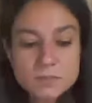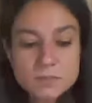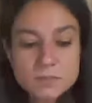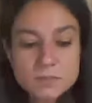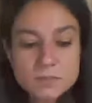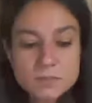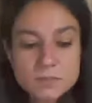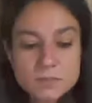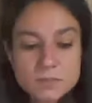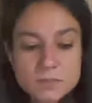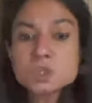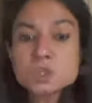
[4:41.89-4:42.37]

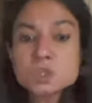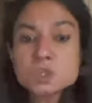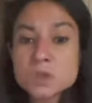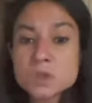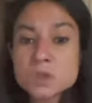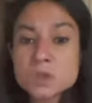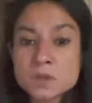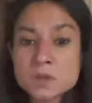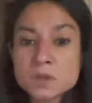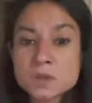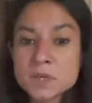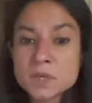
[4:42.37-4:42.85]
and
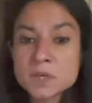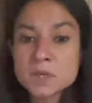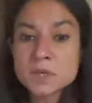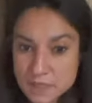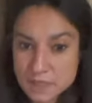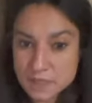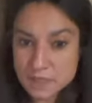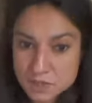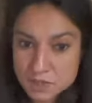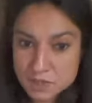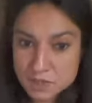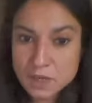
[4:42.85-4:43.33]
also the
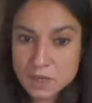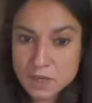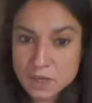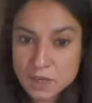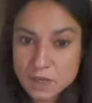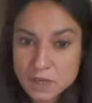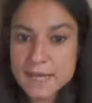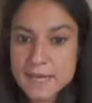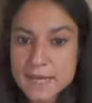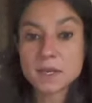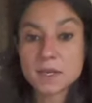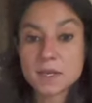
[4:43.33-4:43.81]
meditation
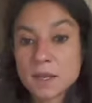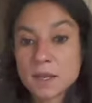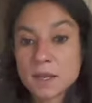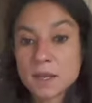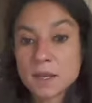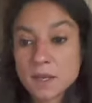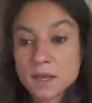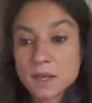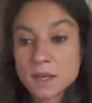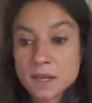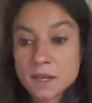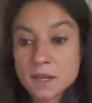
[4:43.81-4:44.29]
class.
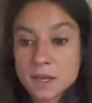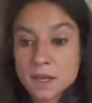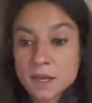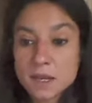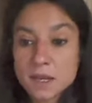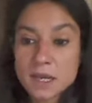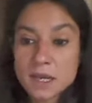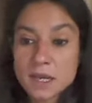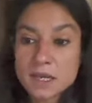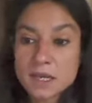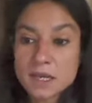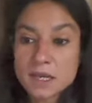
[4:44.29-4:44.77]

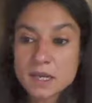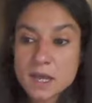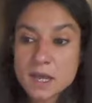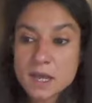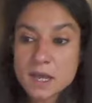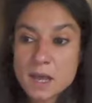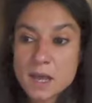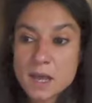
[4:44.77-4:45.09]
And